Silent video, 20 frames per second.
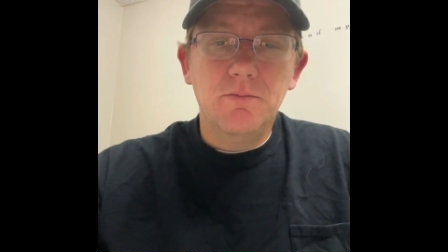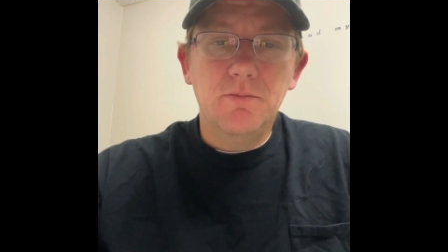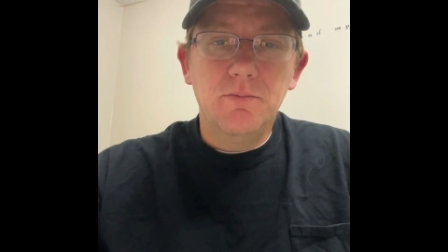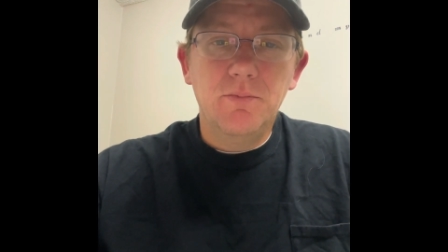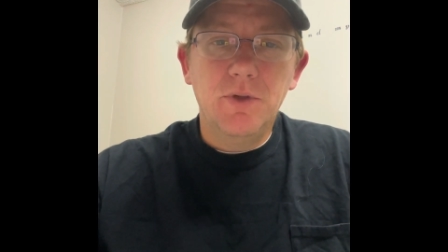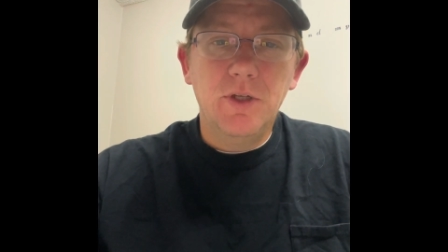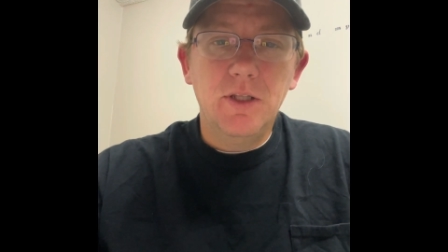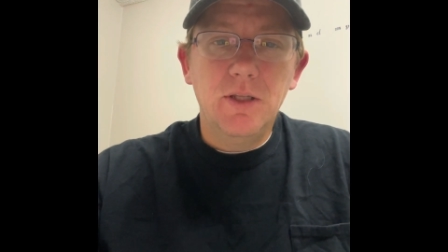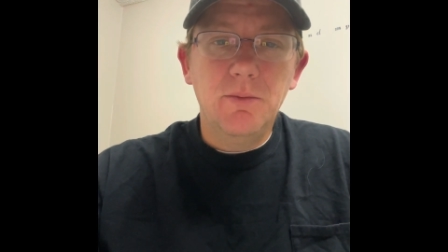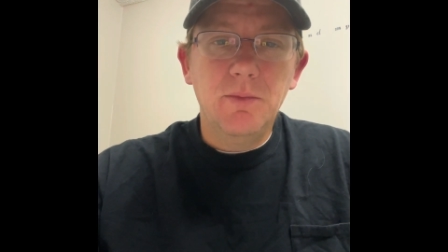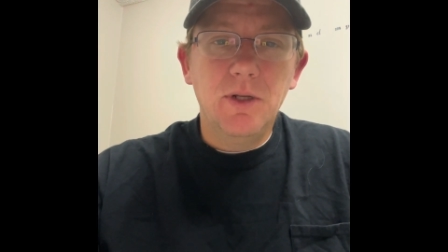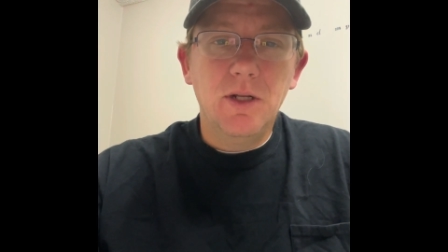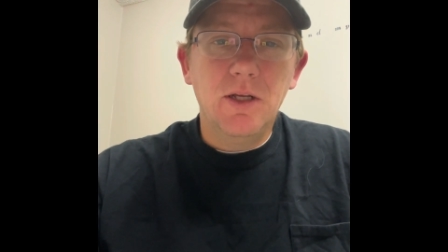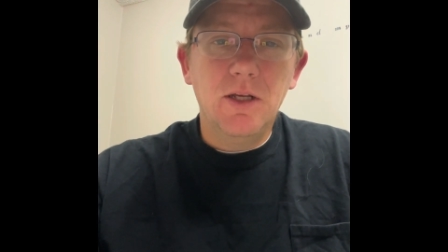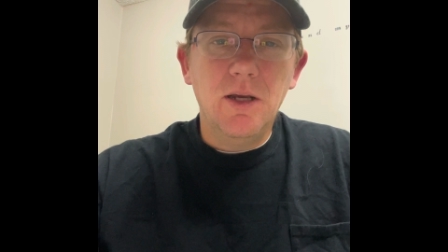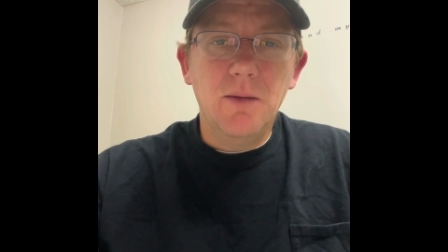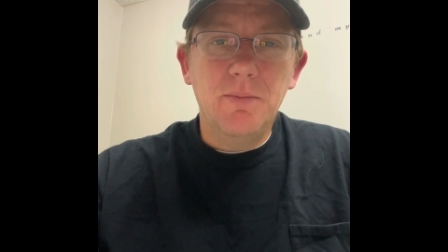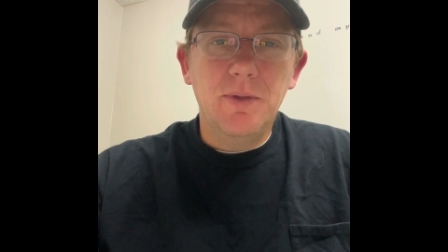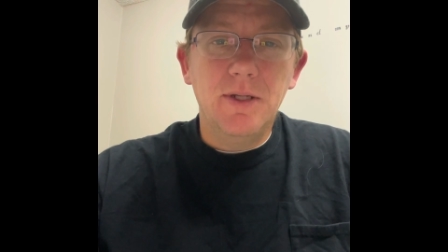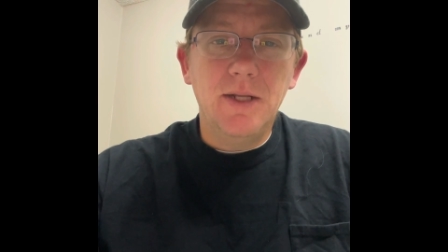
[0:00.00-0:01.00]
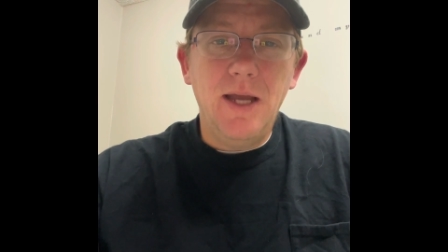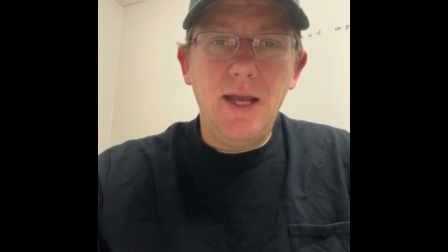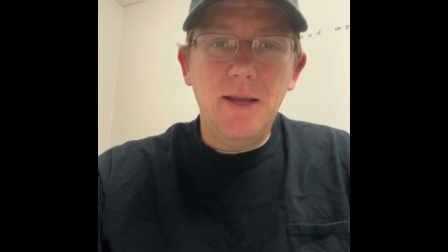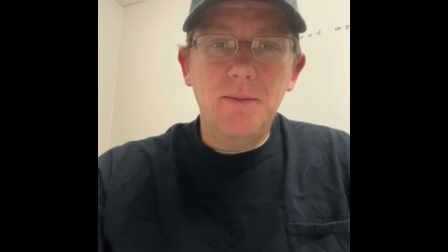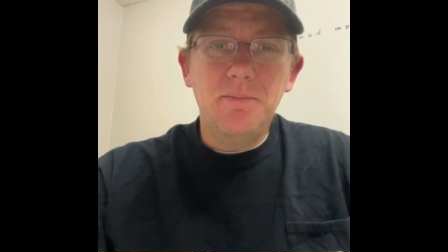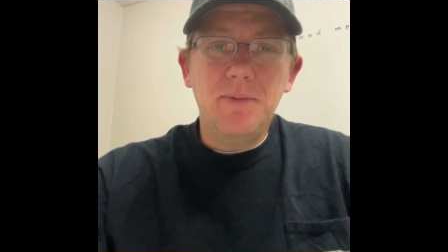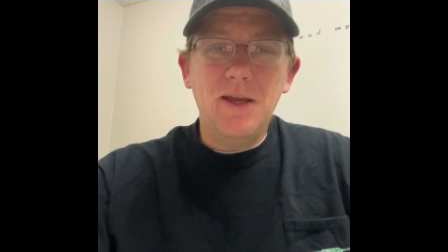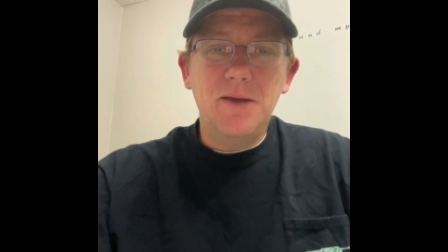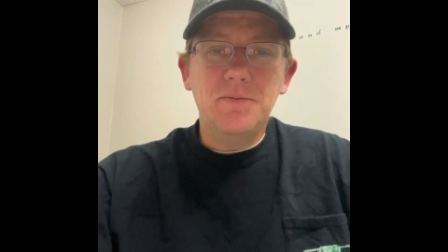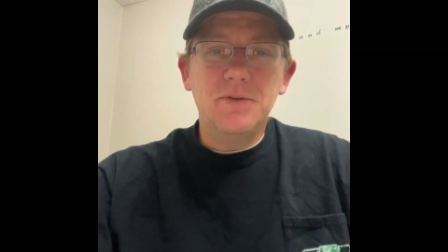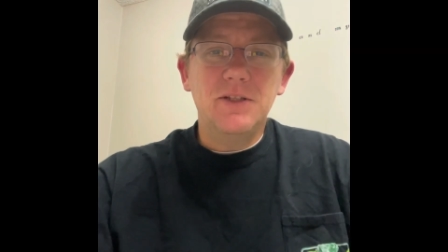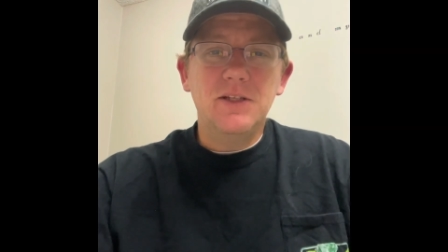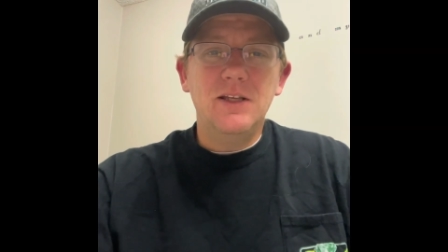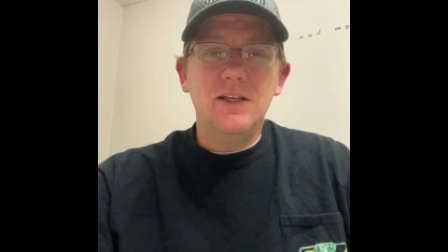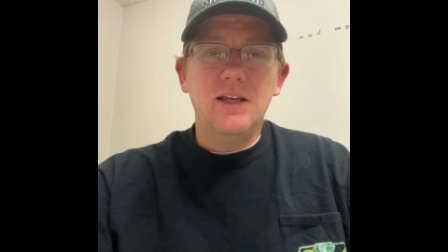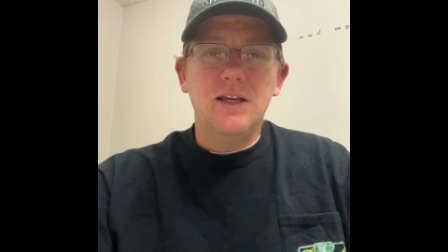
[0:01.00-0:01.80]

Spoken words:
put them in a cup of Diet Pepsi.